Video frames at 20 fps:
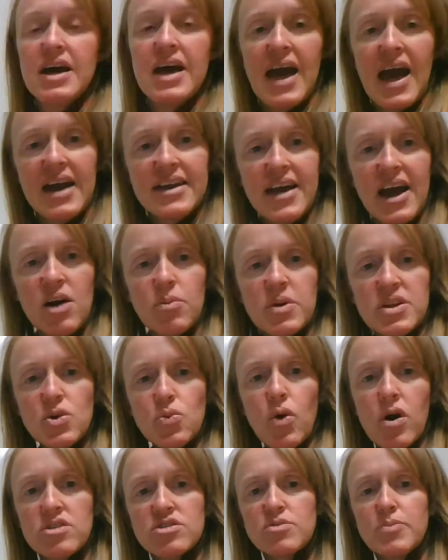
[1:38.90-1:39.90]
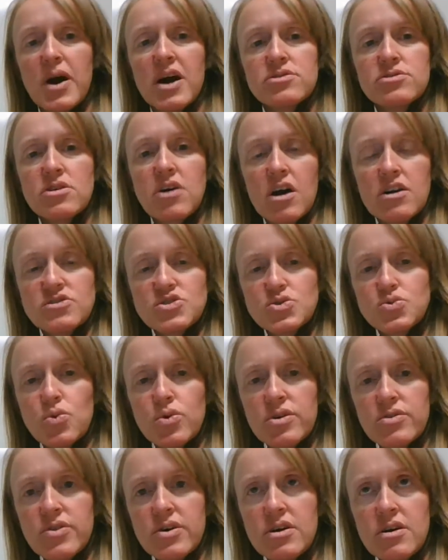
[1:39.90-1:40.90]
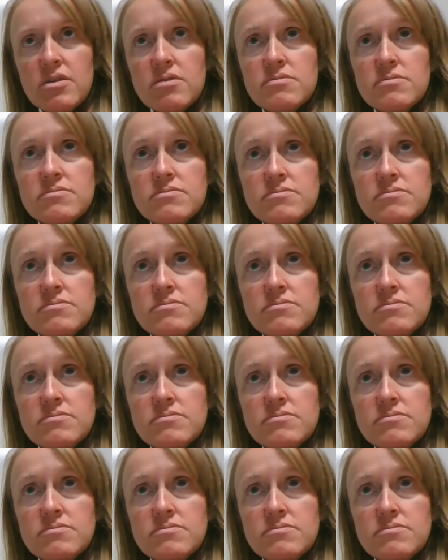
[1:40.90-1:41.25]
And how many water bottle carts were there?